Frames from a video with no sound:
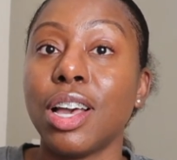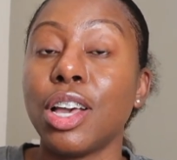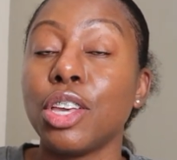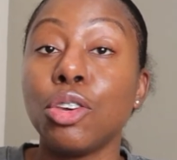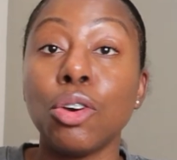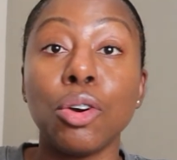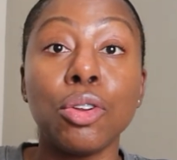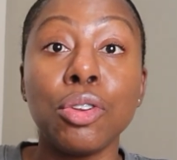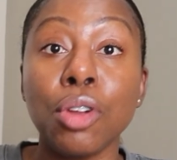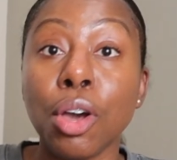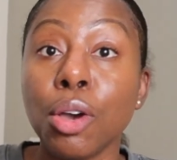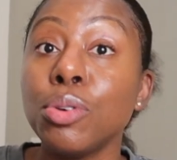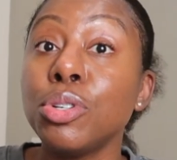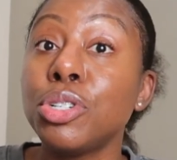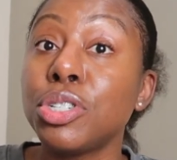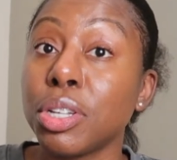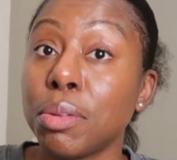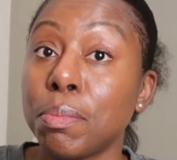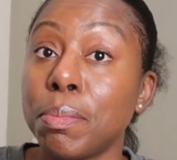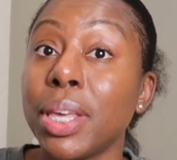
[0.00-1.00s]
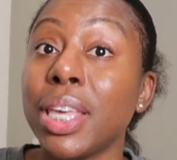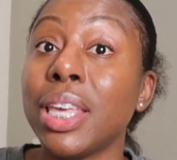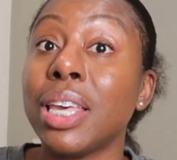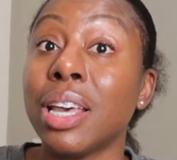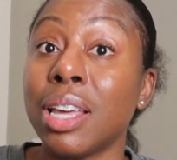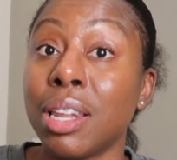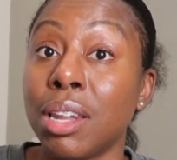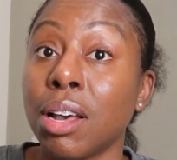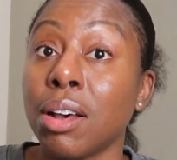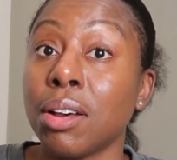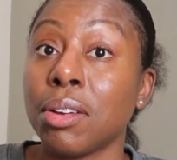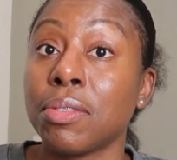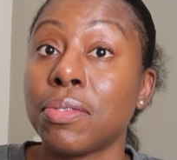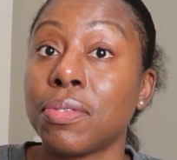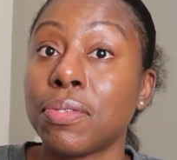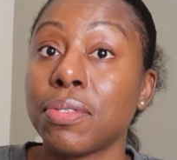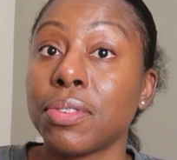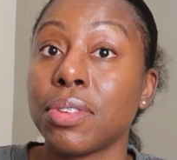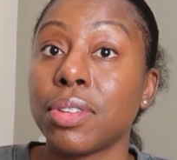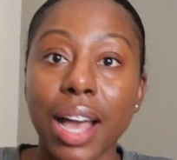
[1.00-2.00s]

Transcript: Your no should be enough.